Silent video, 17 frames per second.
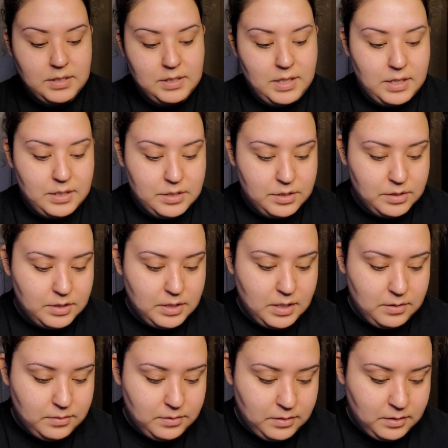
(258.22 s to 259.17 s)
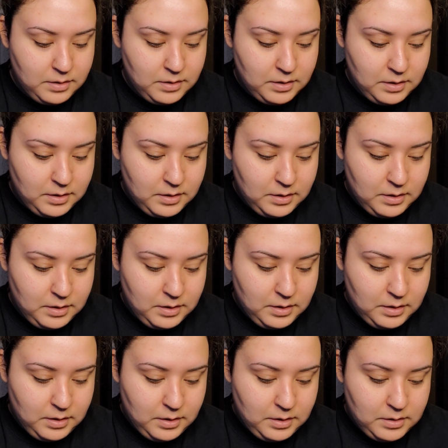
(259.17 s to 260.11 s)
sections out.
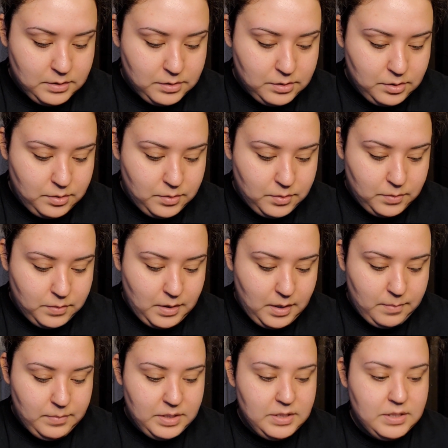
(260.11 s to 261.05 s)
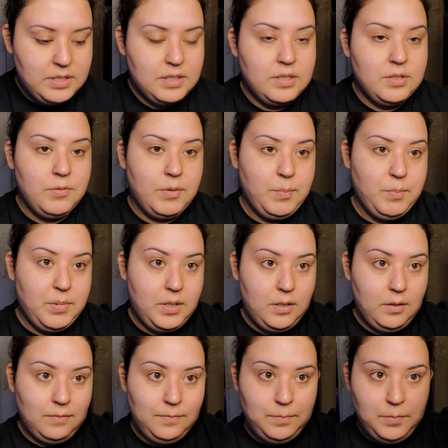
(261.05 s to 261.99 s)
So I'm going to just sweep
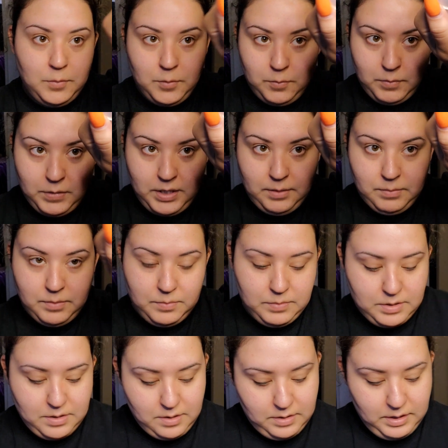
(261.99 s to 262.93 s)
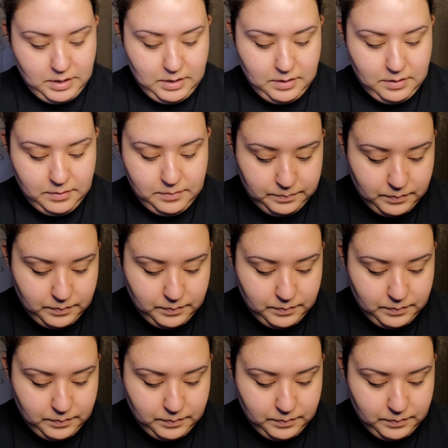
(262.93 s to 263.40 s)
off whatever was on here.